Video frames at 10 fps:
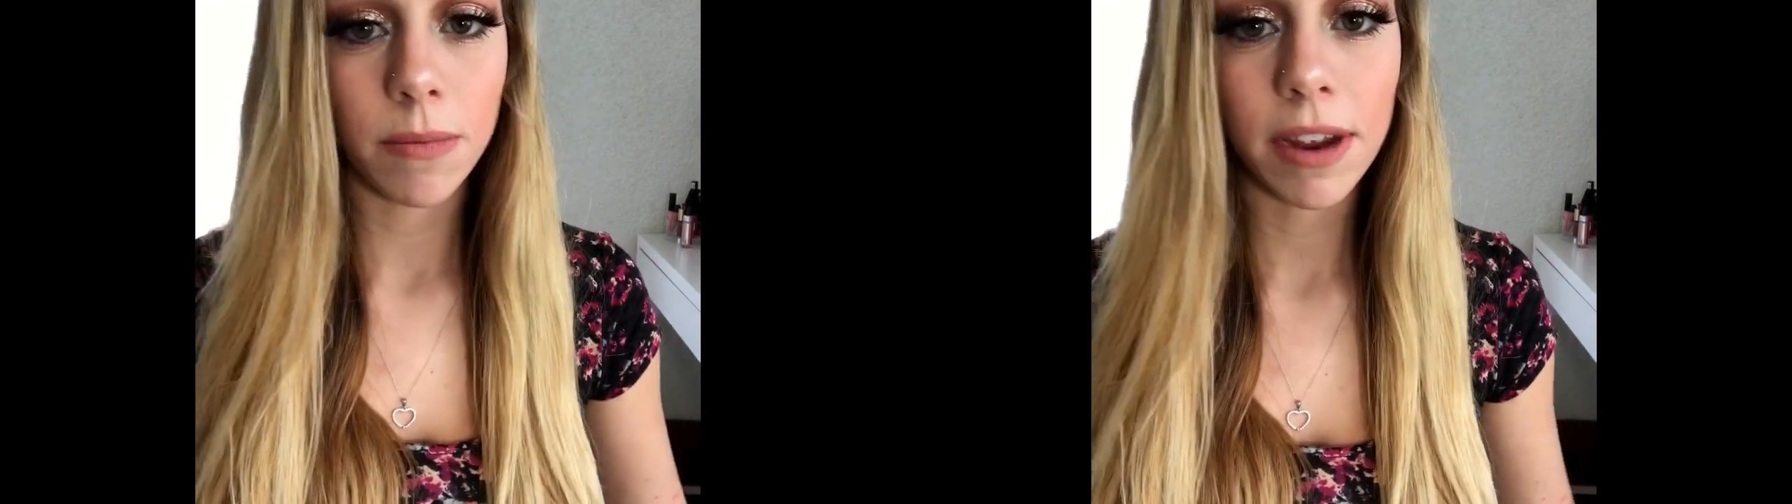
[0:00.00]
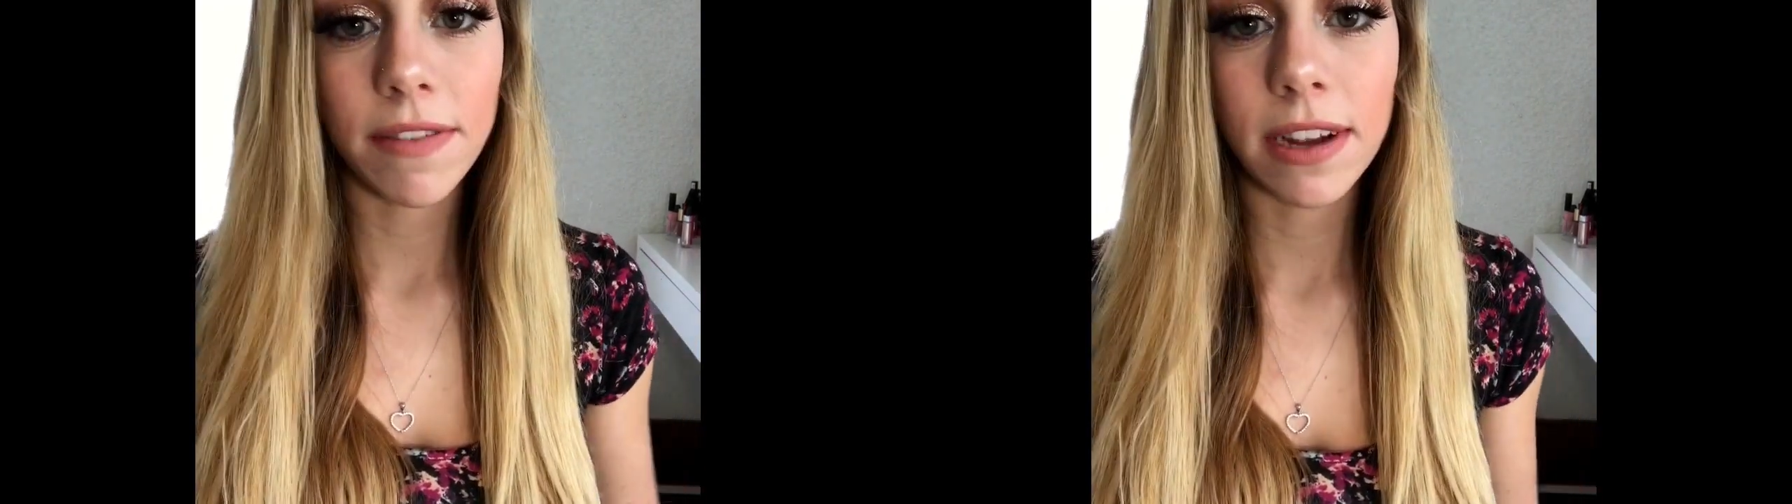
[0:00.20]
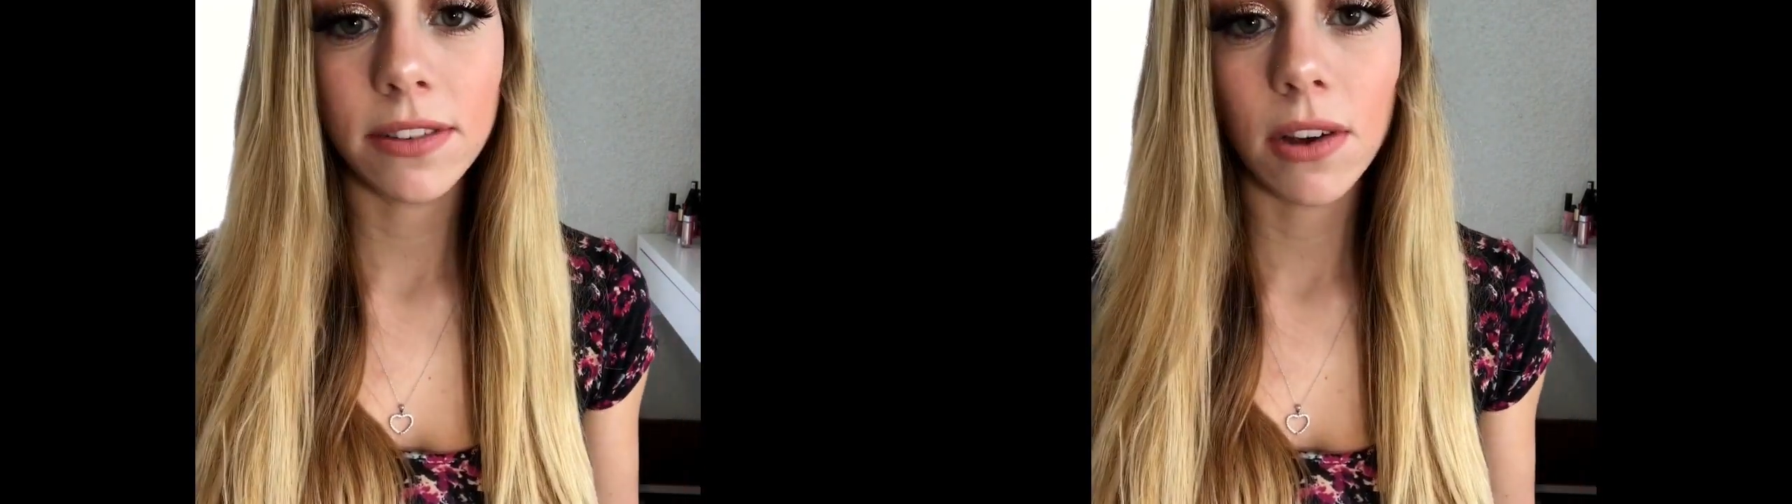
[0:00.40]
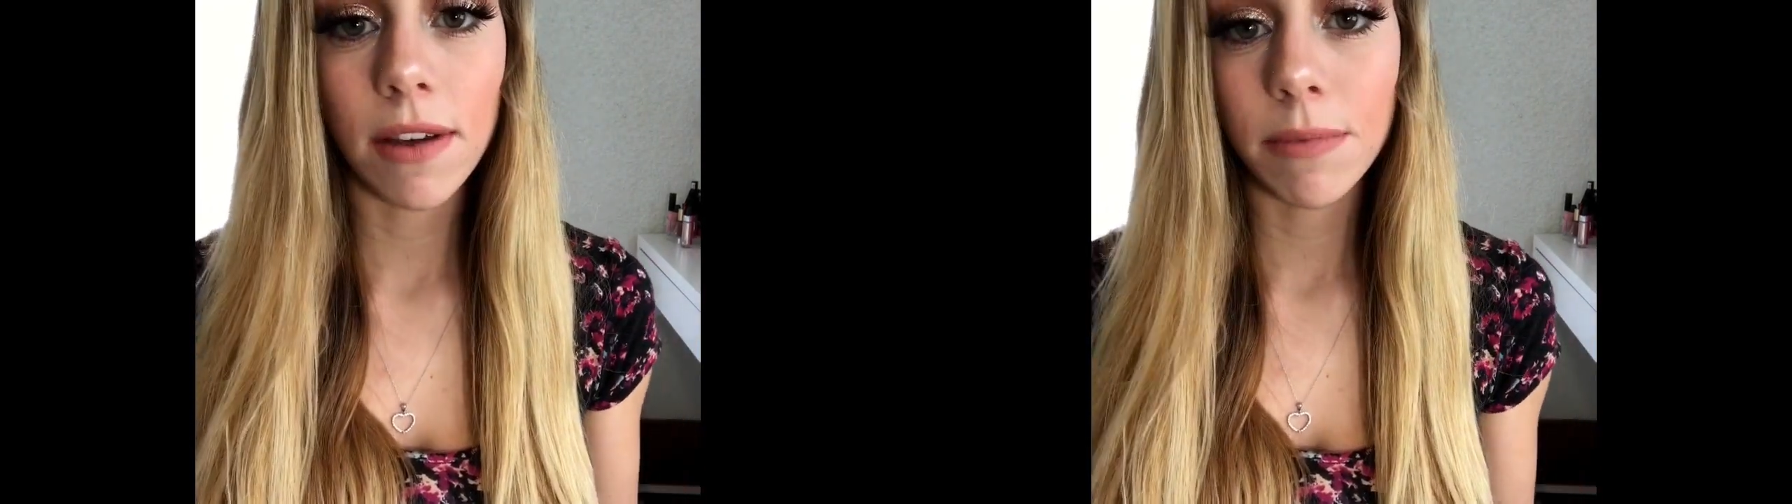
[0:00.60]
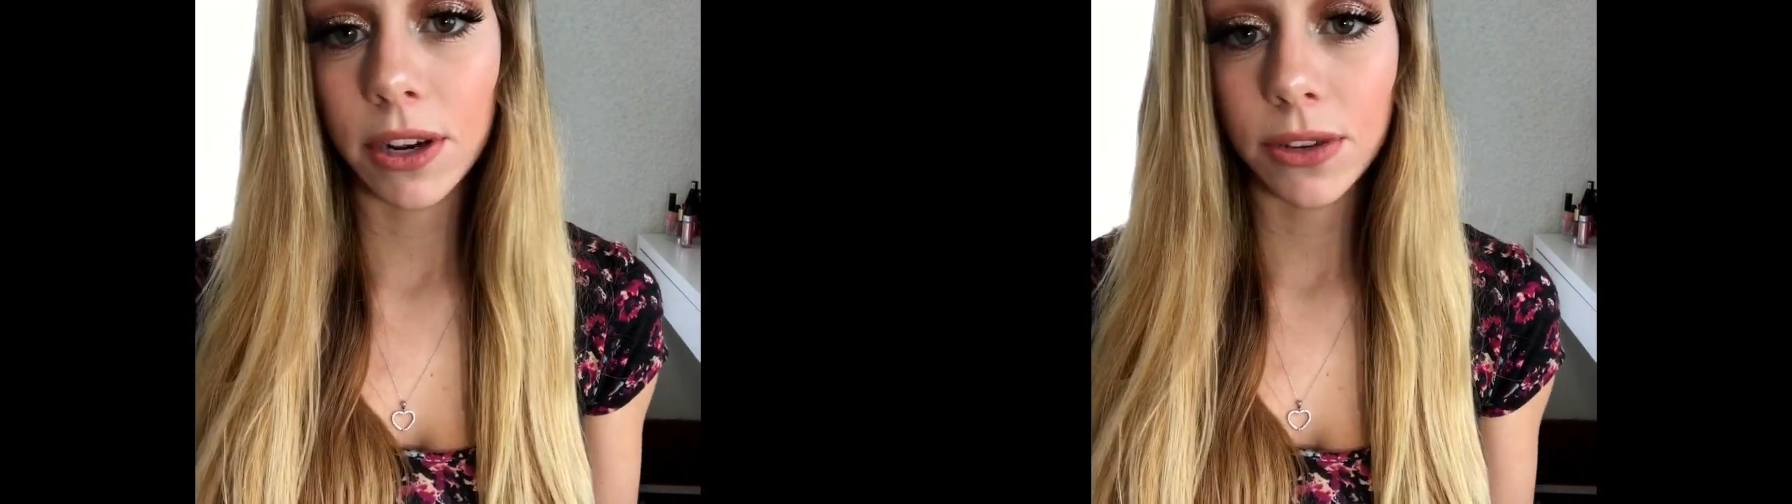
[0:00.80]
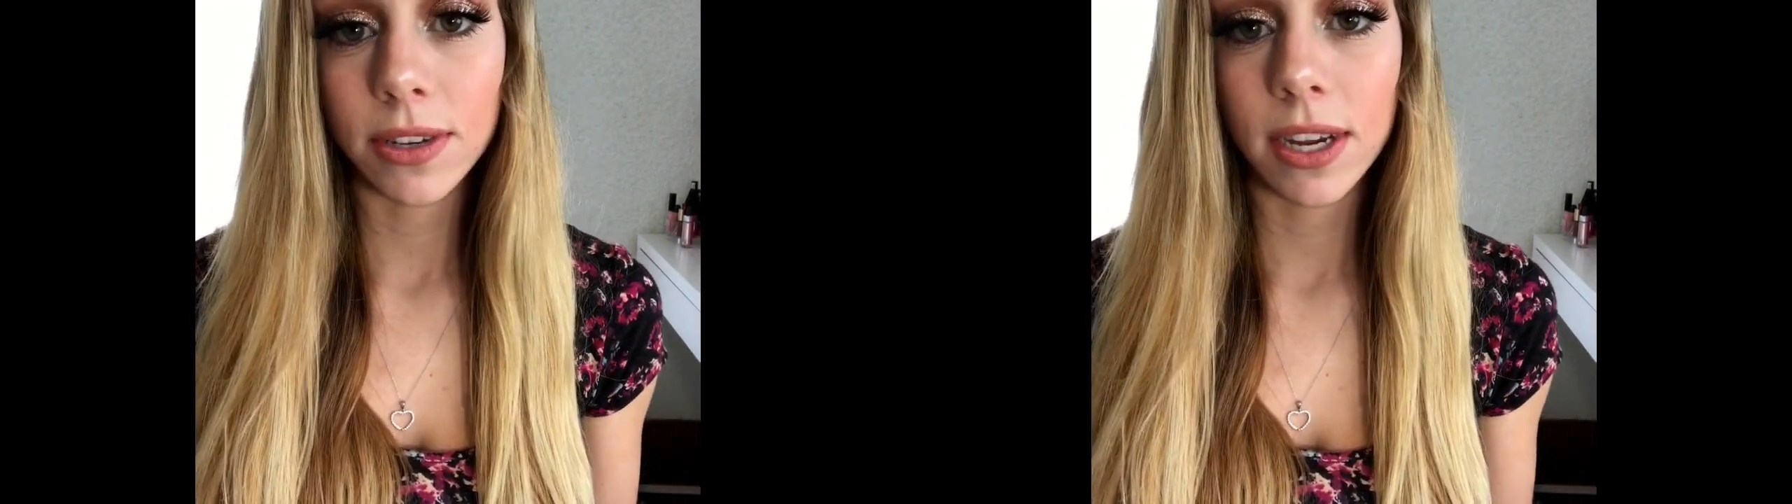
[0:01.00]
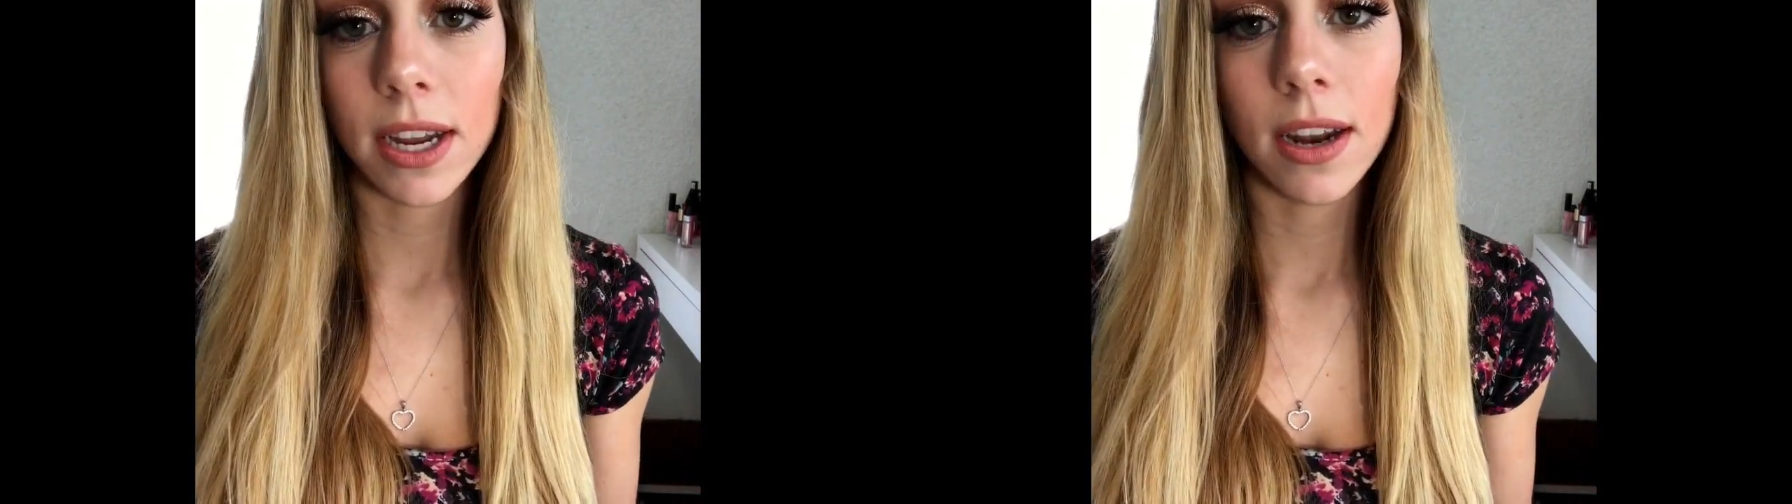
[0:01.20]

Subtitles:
on my face, so I've been using it